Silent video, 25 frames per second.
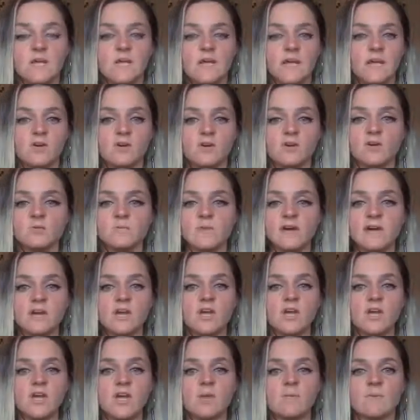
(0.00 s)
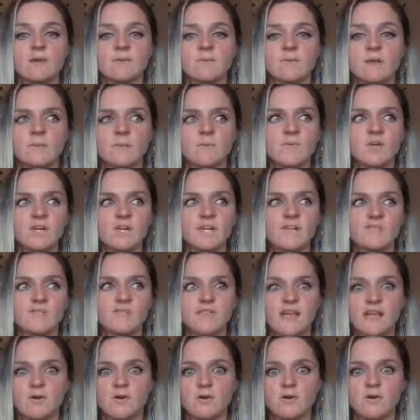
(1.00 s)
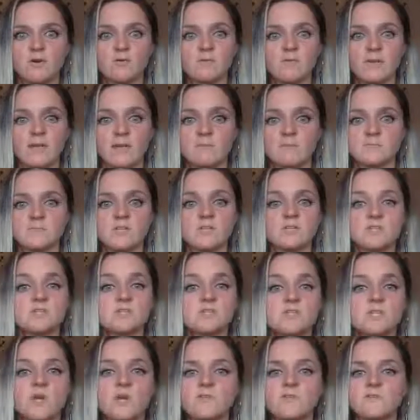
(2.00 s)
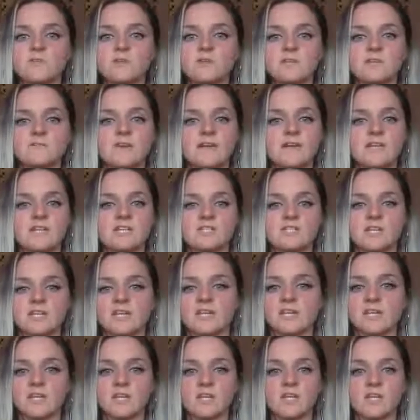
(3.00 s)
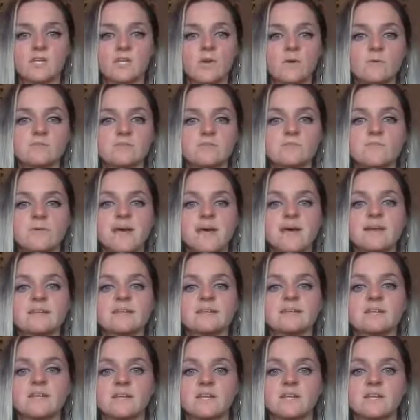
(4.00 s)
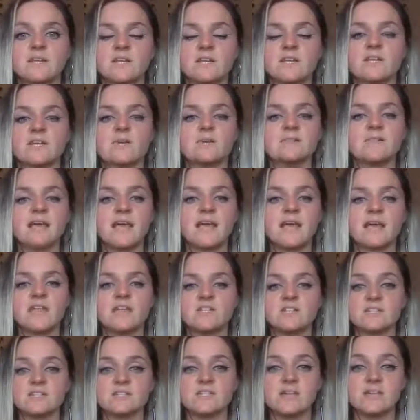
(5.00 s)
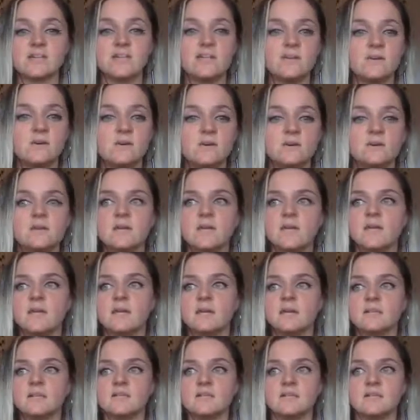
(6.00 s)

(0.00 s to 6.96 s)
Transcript: I come back home, I'm not even that hungry. I'm just so full of energy, and I can go to bed and I can use that energy to heal, to